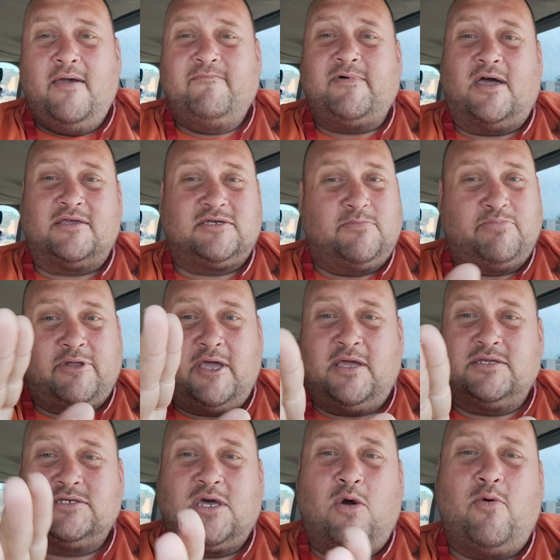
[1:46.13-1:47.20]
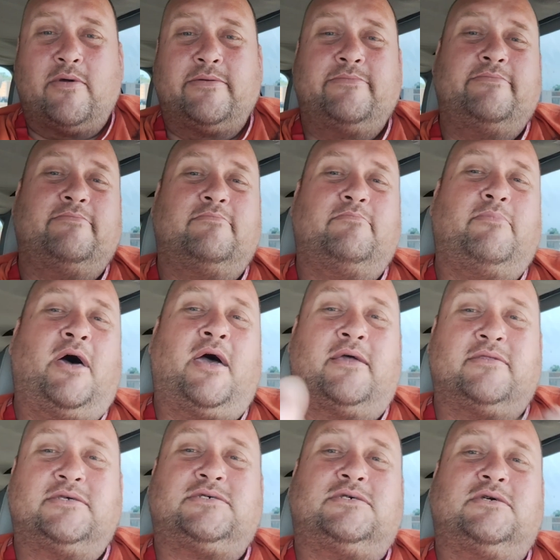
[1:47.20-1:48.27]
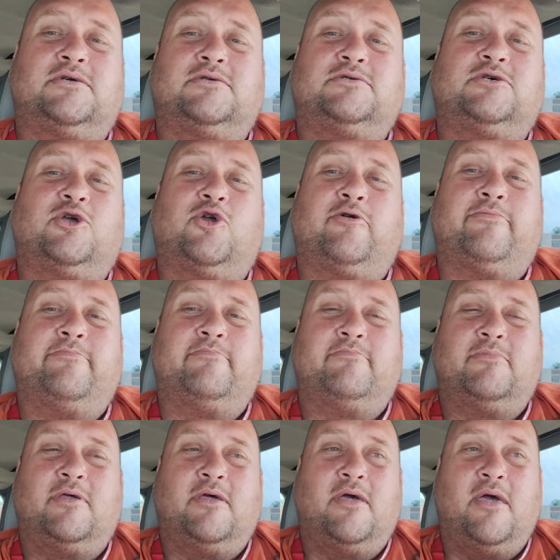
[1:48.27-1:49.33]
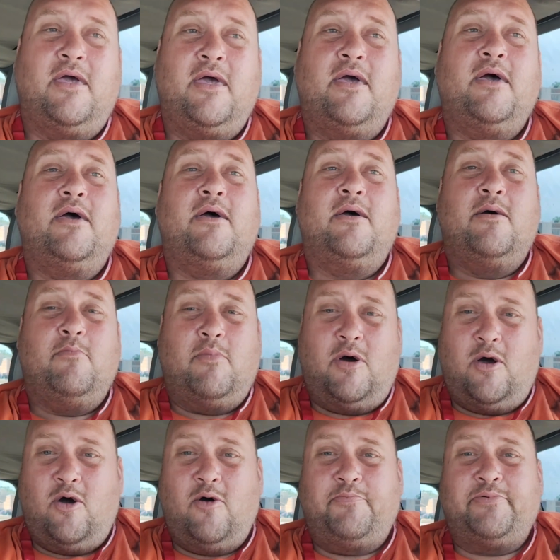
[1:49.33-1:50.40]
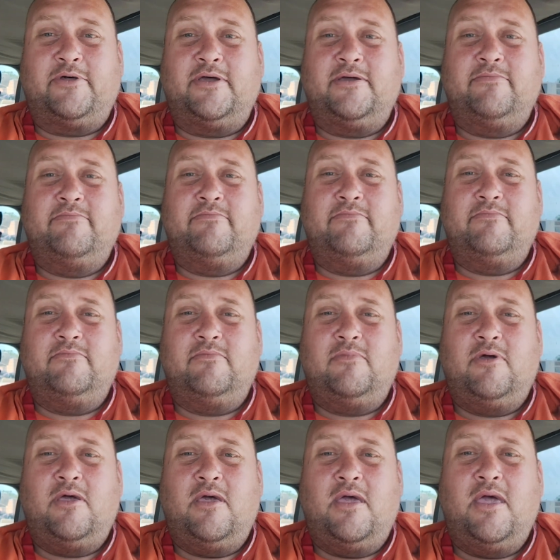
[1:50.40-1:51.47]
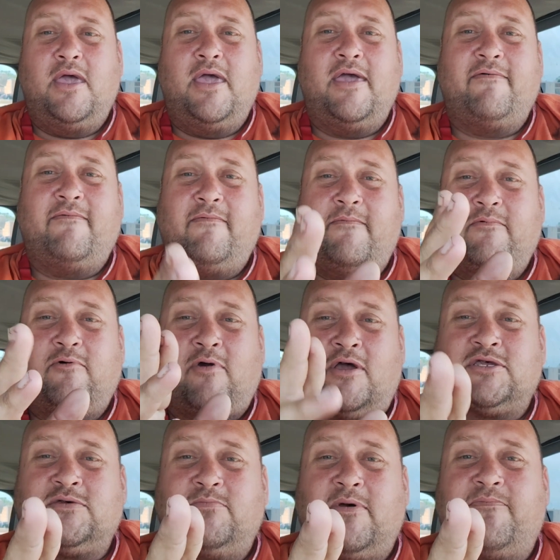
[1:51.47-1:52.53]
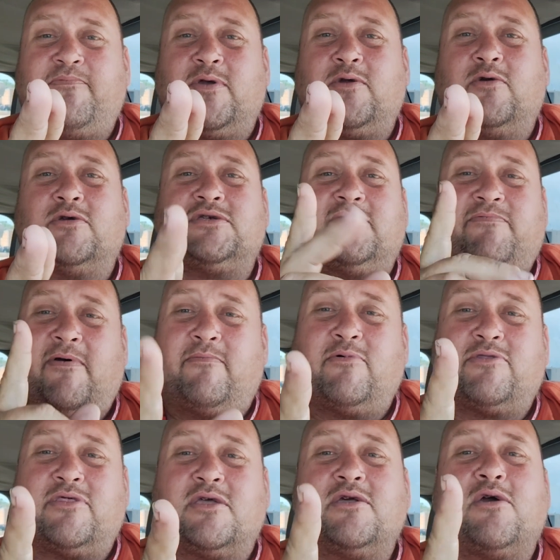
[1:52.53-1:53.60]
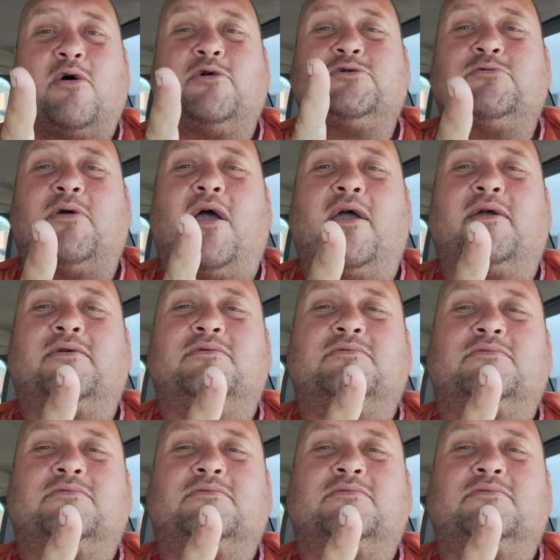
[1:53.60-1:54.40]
Got some plans going behind the scenes here. But hopefully, crossing my fingers, if everything goes right,